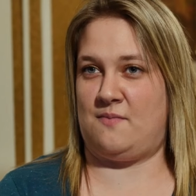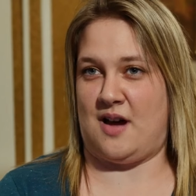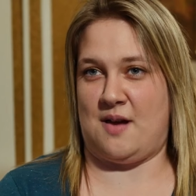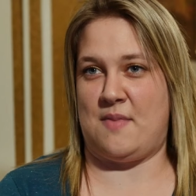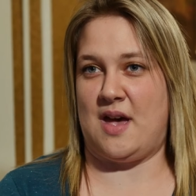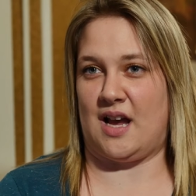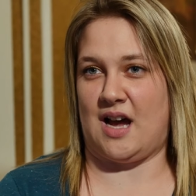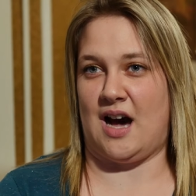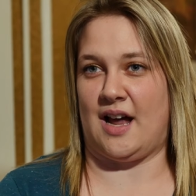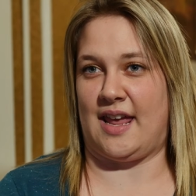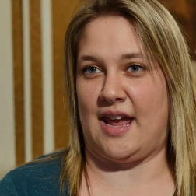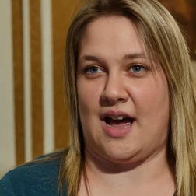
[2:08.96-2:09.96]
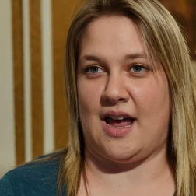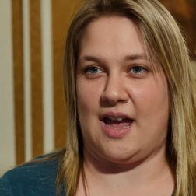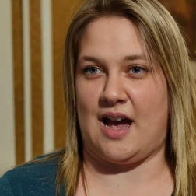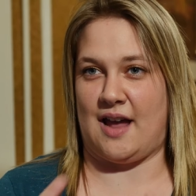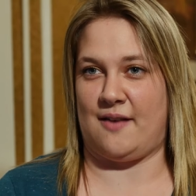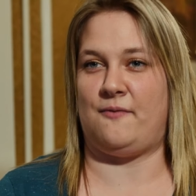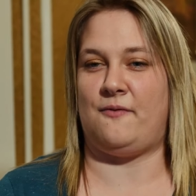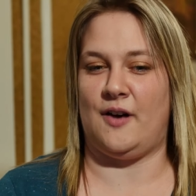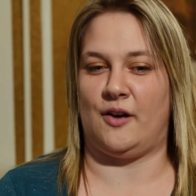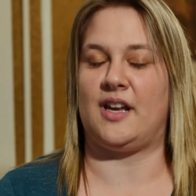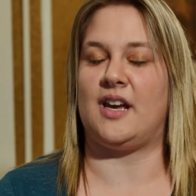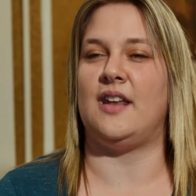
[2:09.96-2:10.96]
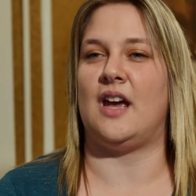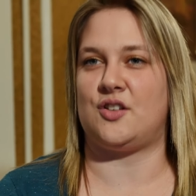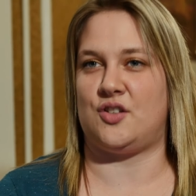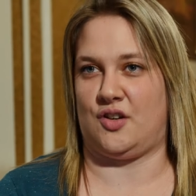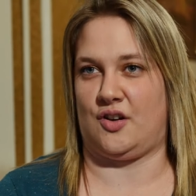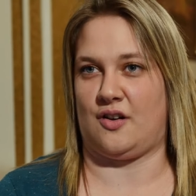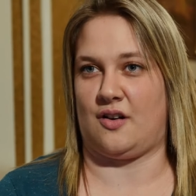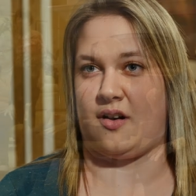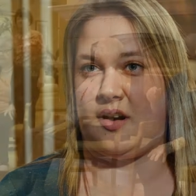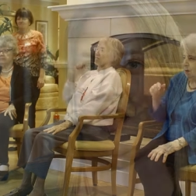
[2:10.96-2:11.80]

I met Connie, I, I felt a connection to her.